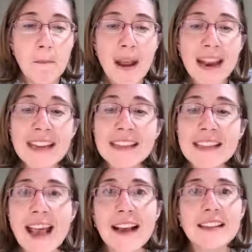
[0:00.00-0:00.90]

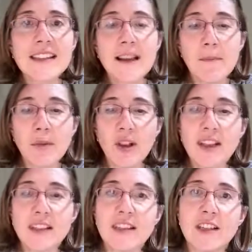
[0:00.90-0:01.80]
minus x
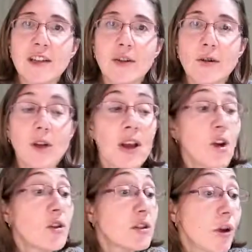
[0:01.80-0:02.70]
plus 2.
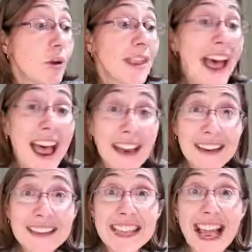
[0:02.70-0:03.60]
So that
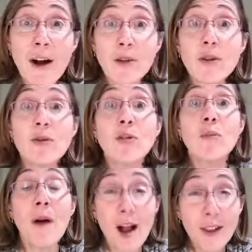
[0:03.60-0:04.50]
is how you
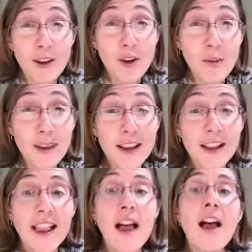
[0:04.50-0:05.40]
do
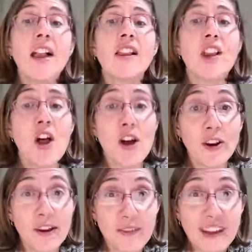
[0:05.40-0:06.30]
polynomial
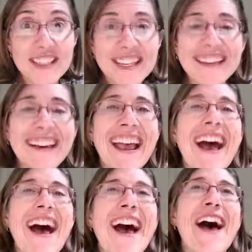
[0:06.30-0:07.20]
long division.
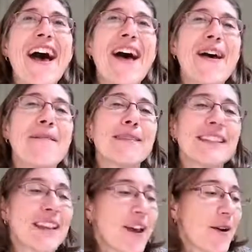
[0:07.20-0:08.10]

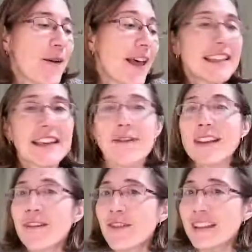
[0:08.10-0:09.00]
So that's
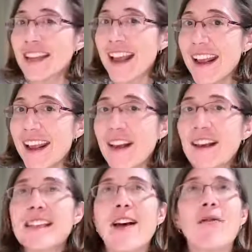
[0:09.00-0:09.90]
everything for today.
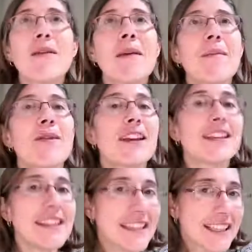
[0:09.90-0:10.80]
So remember
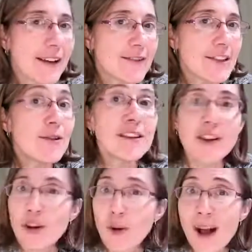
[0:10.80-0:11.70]
that Jesus loves you and
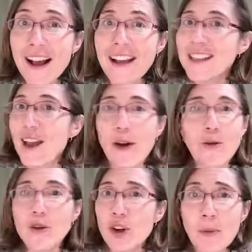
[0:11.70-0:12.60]
so do I.
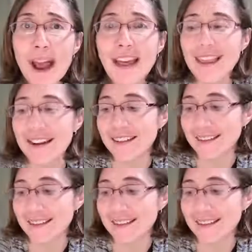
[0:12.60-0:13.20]
So do your math.